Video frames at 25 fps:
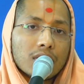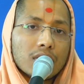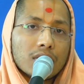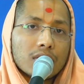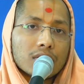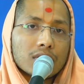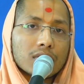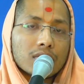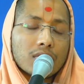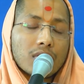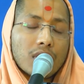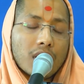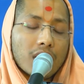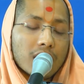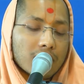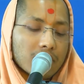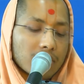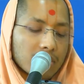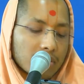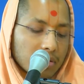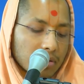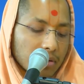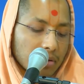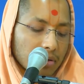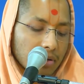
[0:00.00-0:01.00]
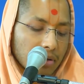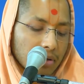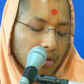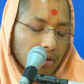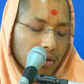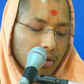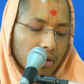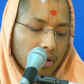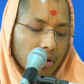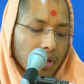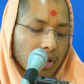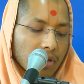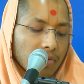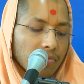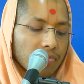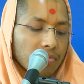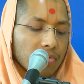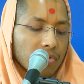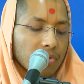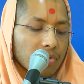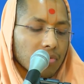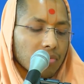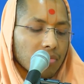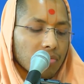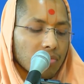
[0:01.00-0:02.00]
So that uh, if
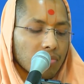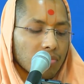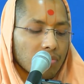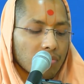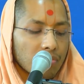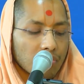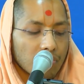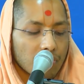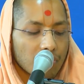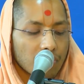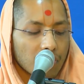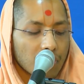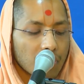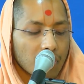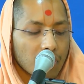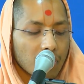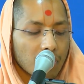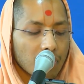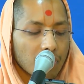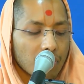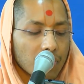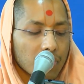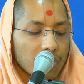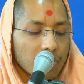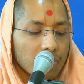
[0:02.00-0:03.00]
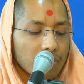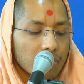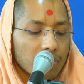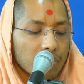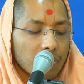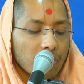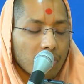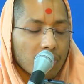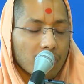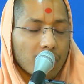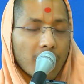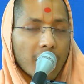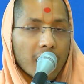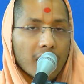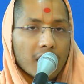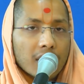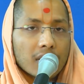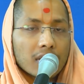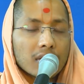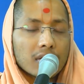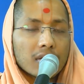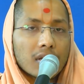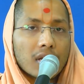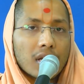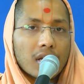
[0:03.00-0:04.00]
you you would go there,
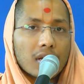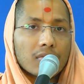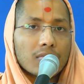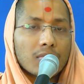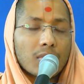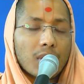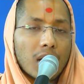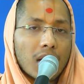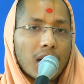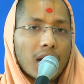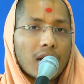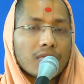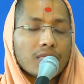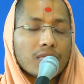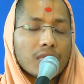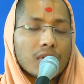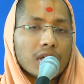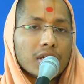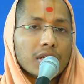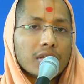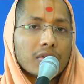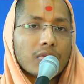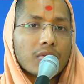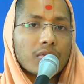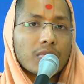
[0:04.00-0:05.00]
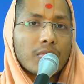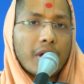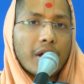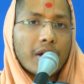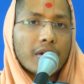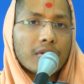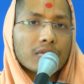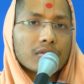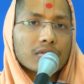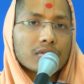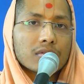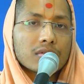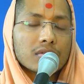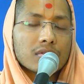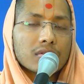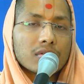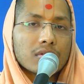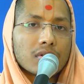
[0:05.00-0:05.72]
then Maharaj will eat our mangoes.